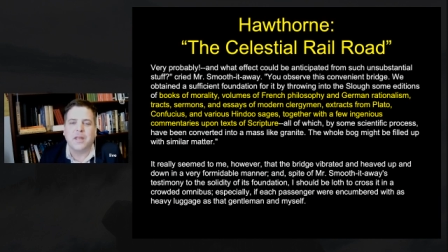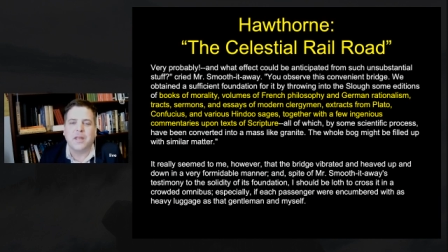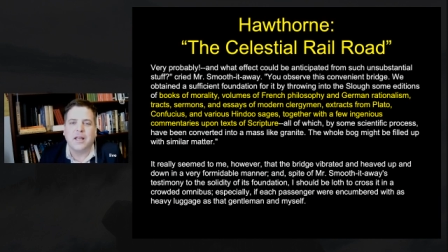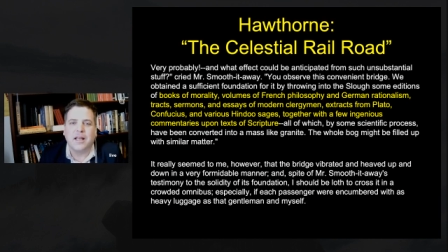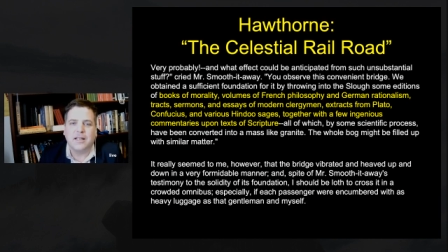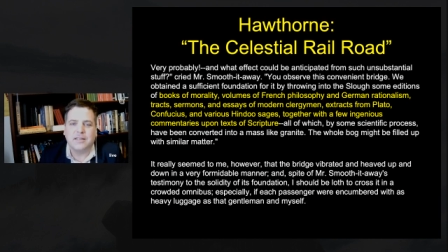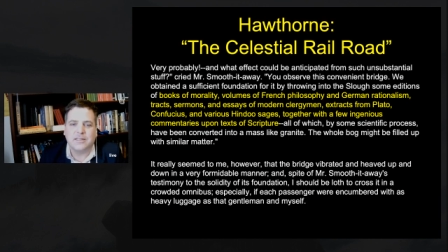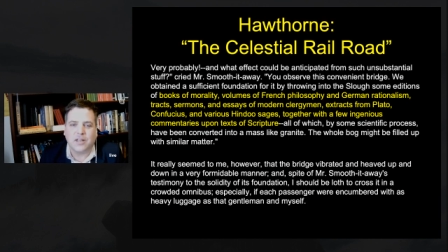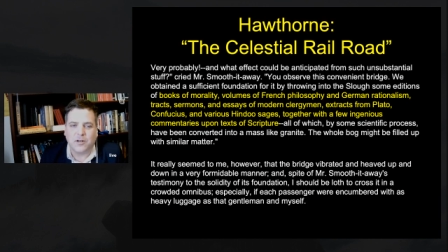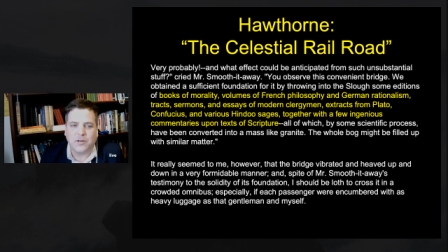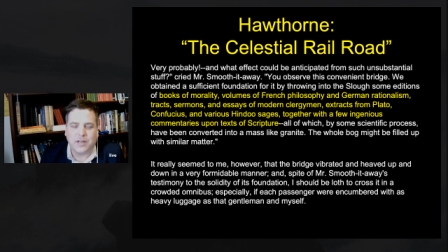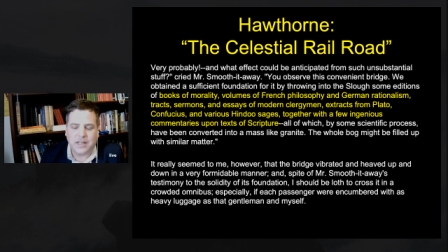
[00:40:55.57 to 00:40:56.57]
So
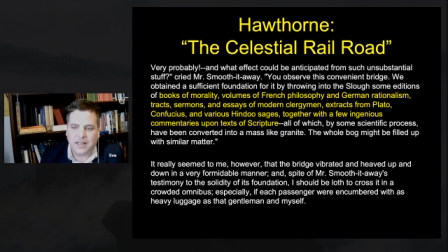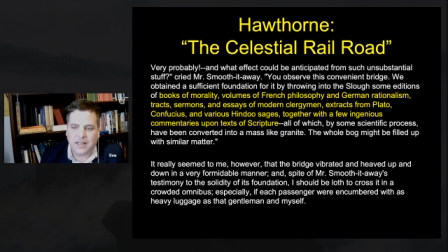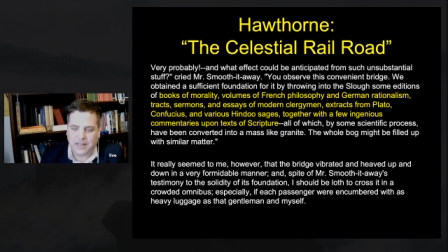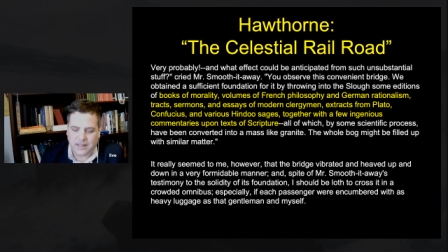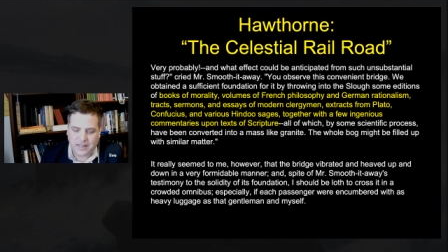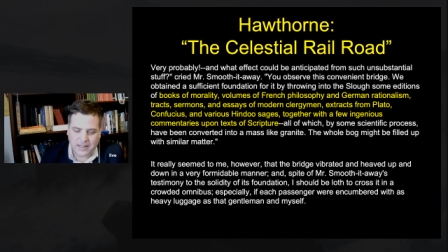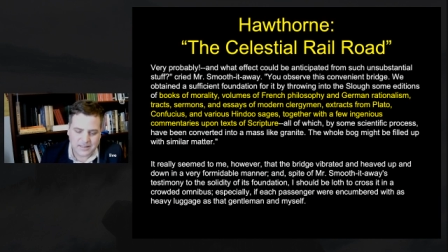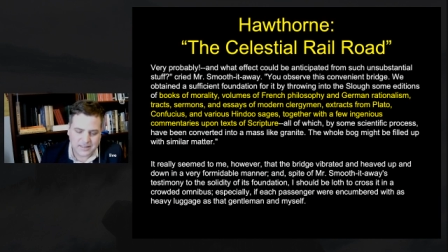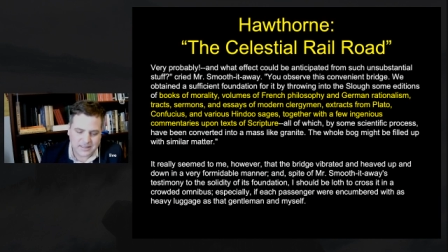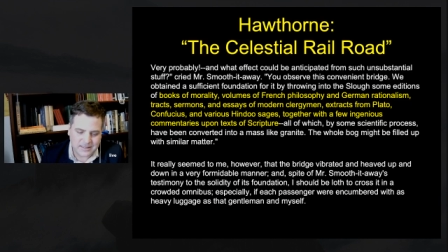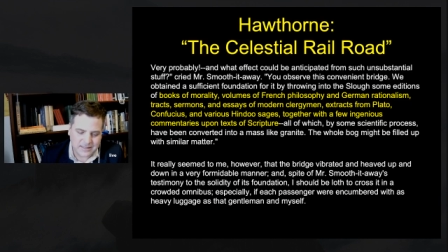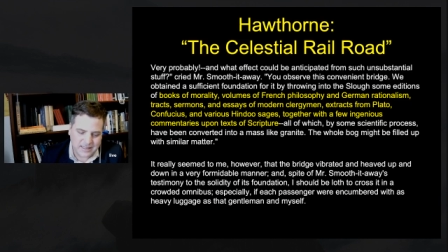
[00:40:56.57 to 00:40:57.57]
he's
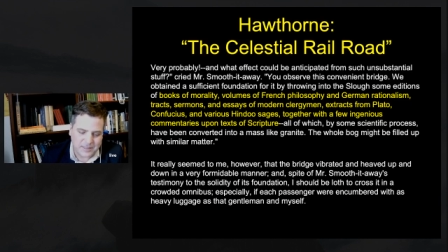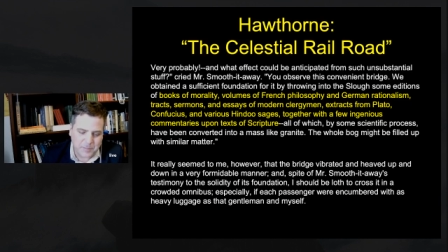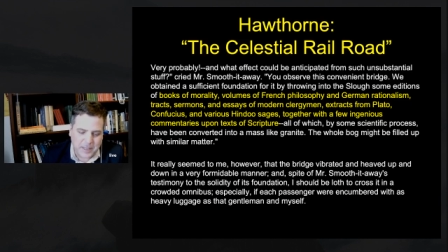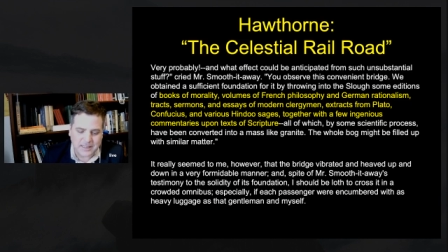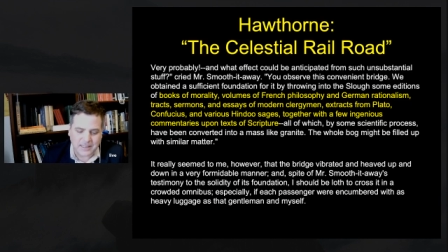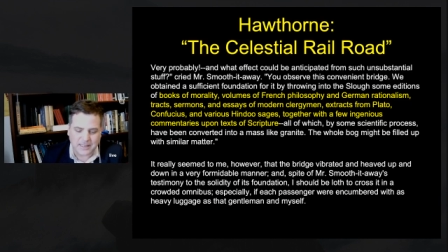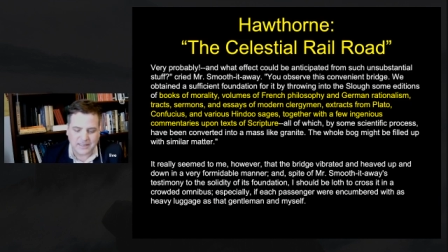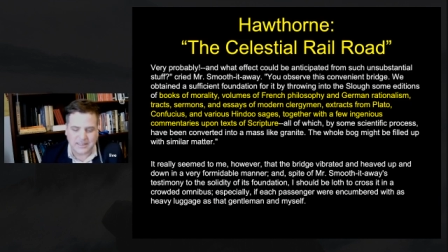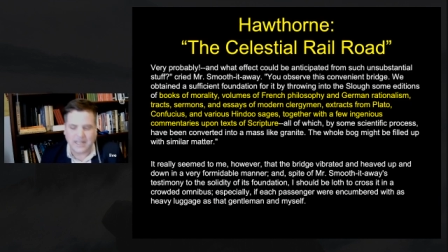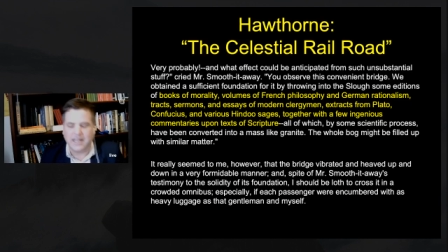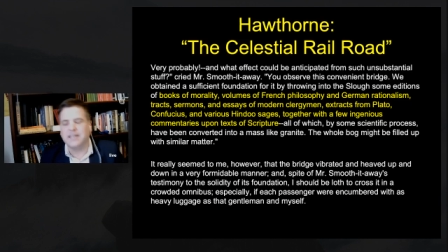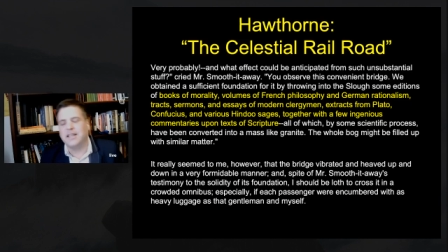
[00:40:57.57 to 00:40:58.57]
he's basically saying
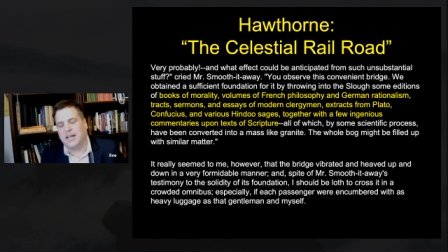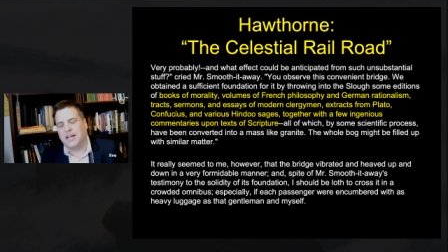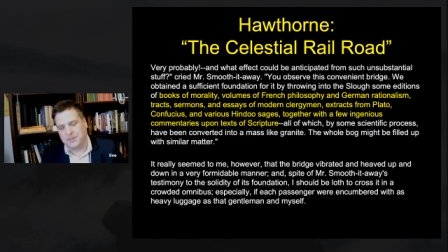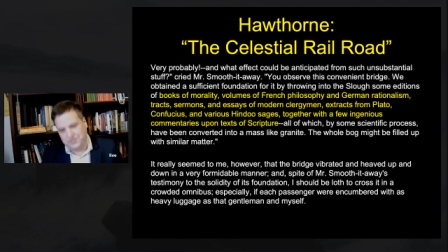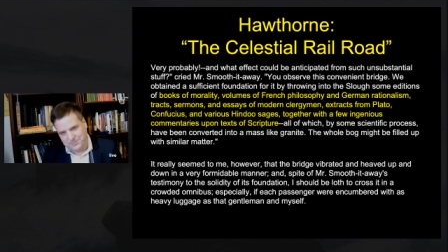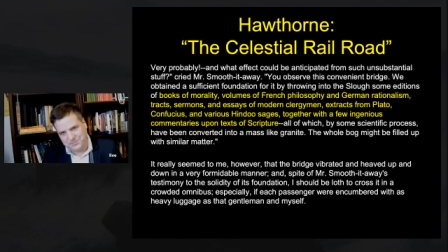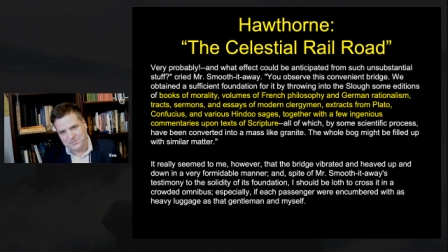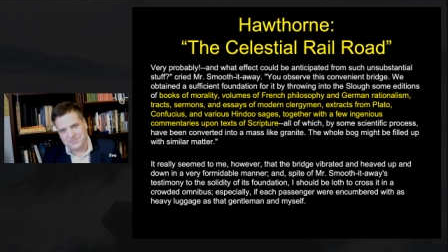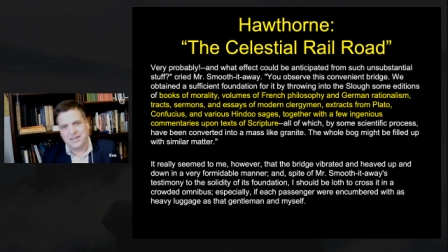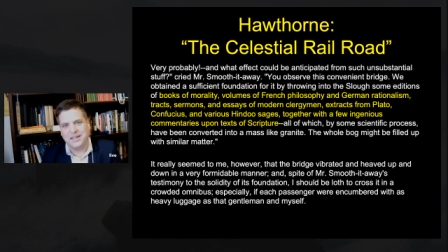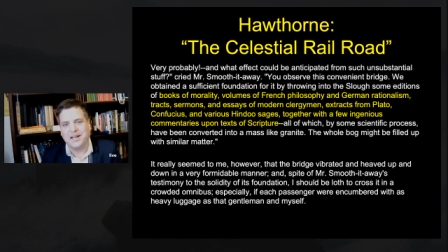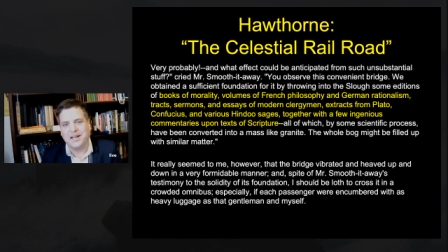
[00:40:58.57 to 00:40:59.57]
that
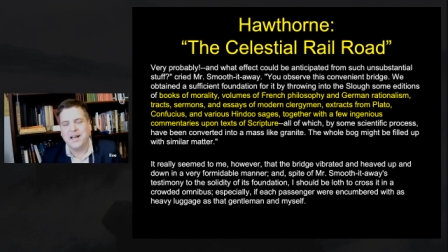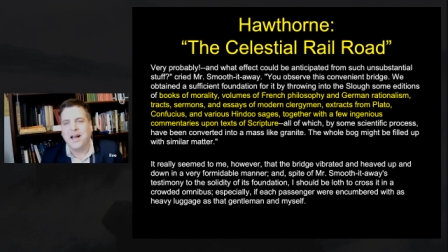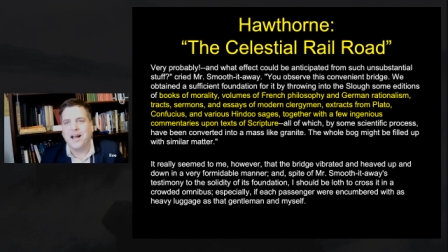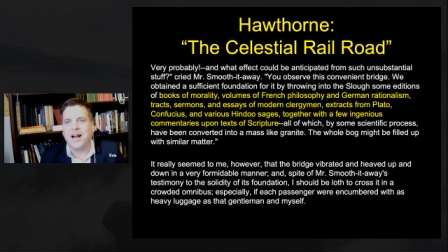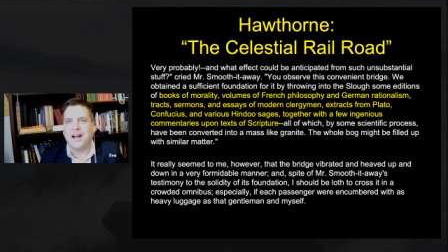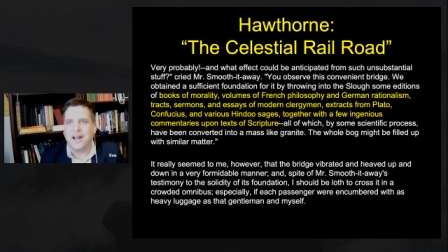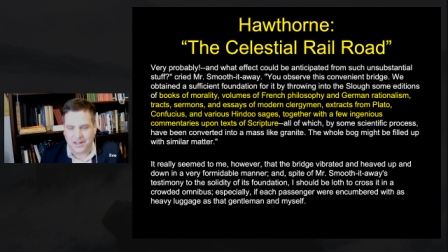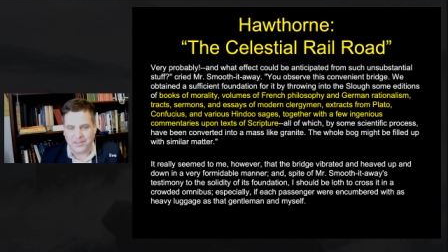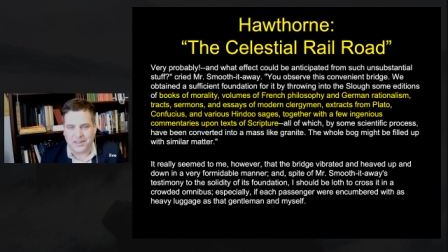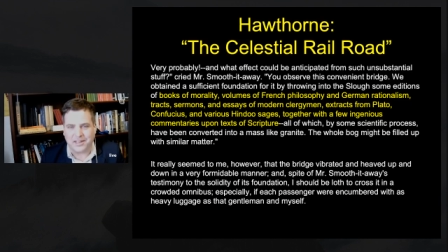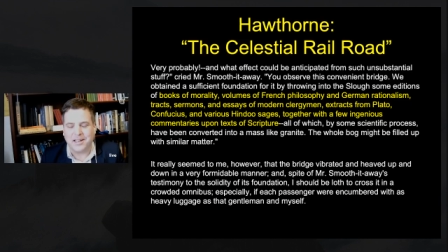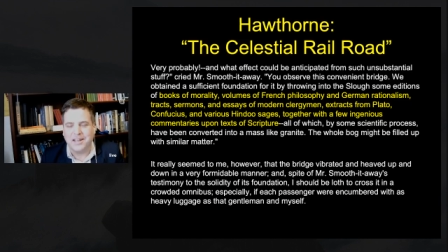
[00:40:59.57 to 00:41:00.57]
I think
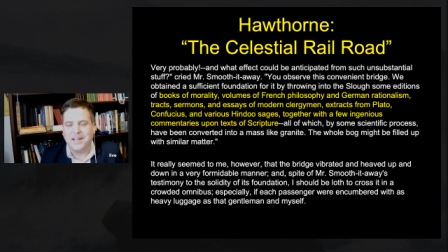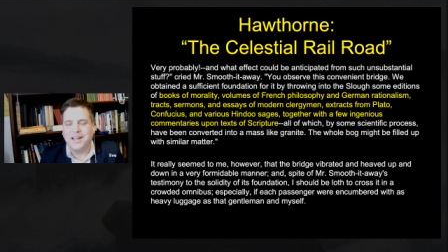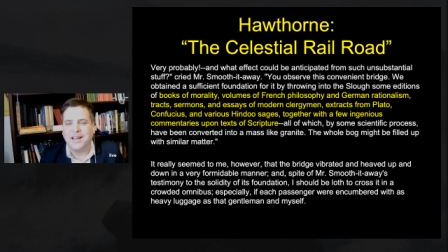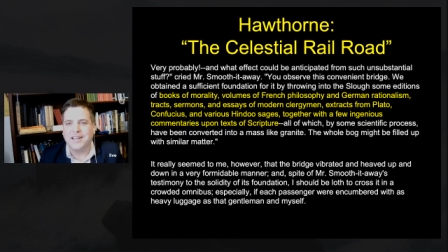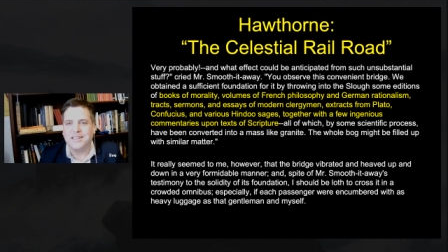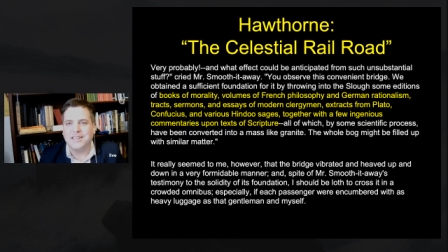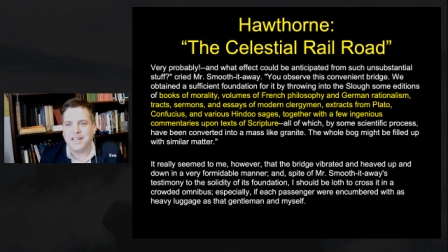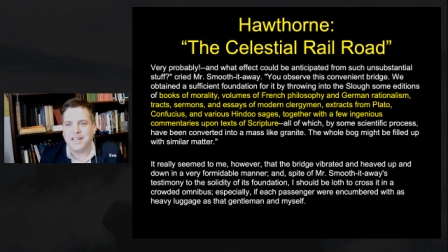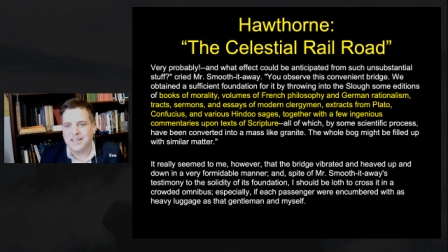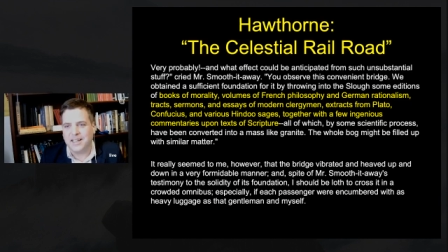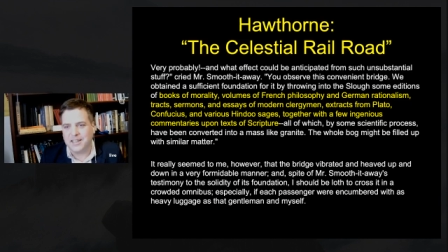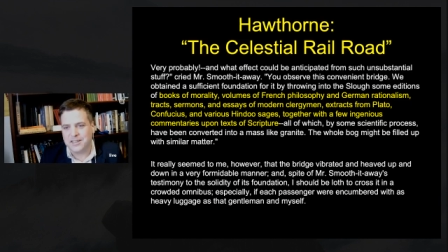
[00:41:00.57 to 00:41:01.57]
he's saying that
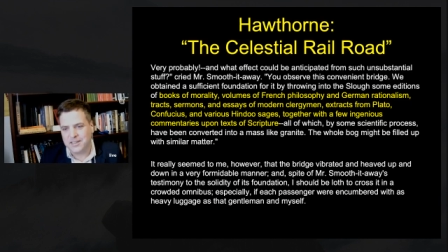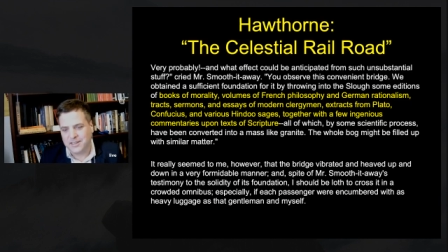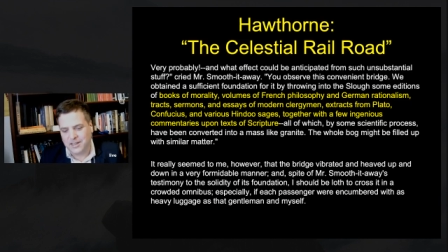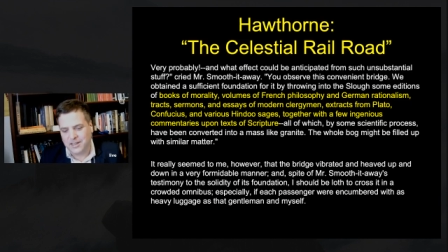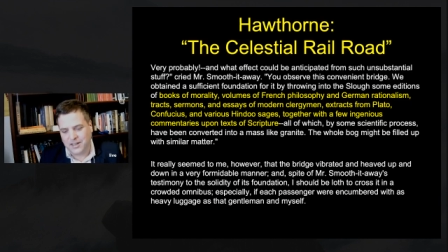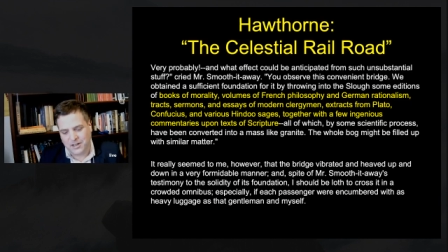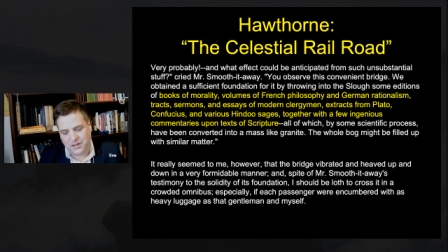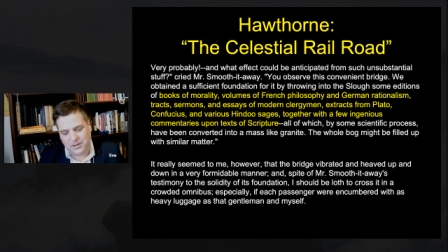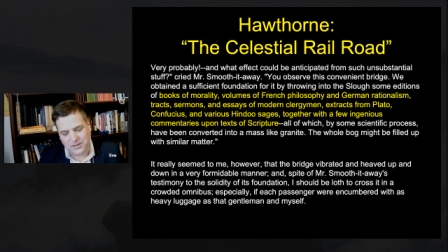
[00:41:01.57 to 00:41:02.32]
uh,